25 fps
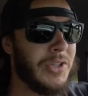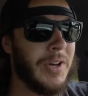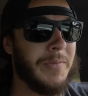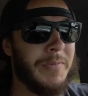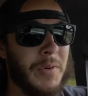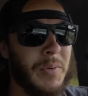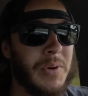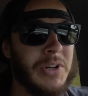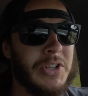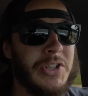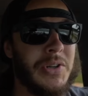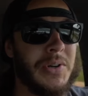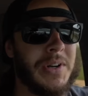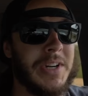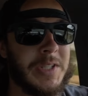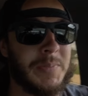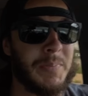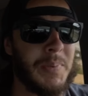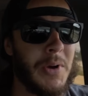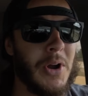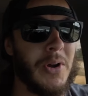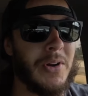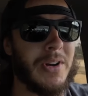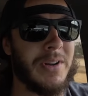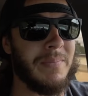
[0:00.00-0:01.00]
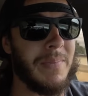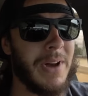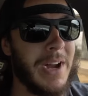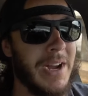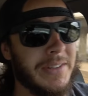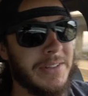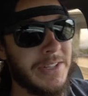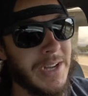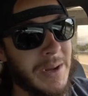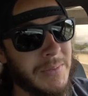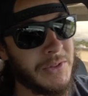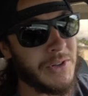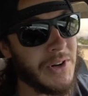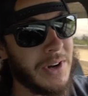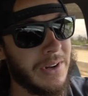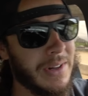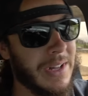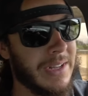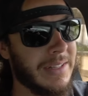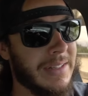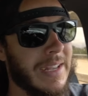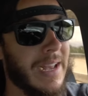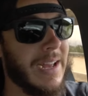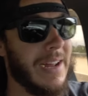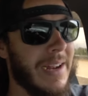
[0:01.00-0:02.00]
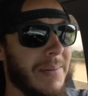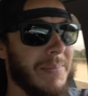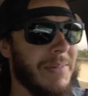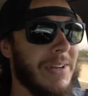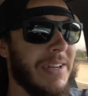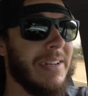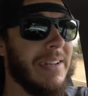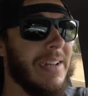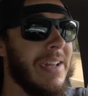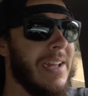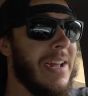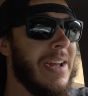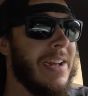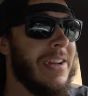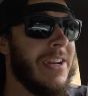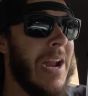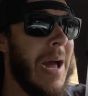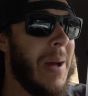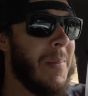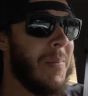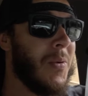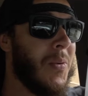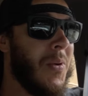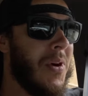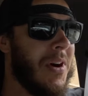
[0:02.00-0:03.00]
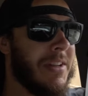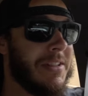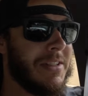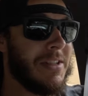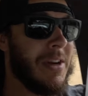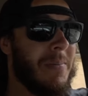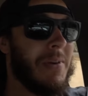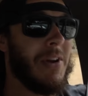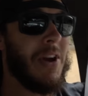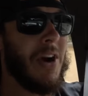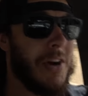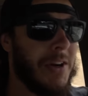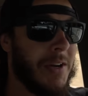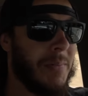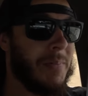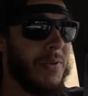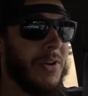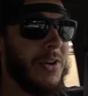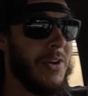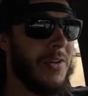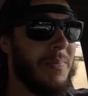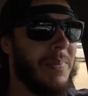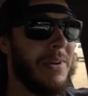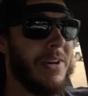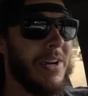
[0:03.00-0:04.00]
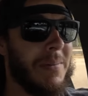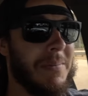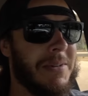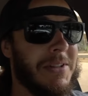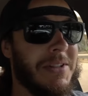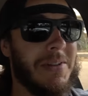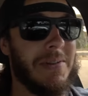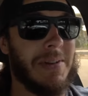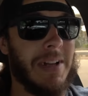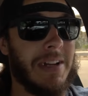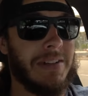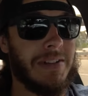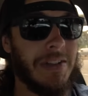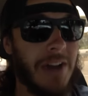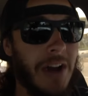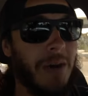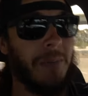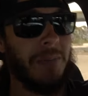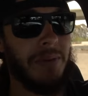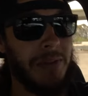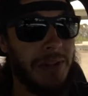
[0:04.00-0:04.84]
So if your windshield gets broken by a dump truck like that, I mean, number one, it's gonna be hard to prove, but number two, like, don't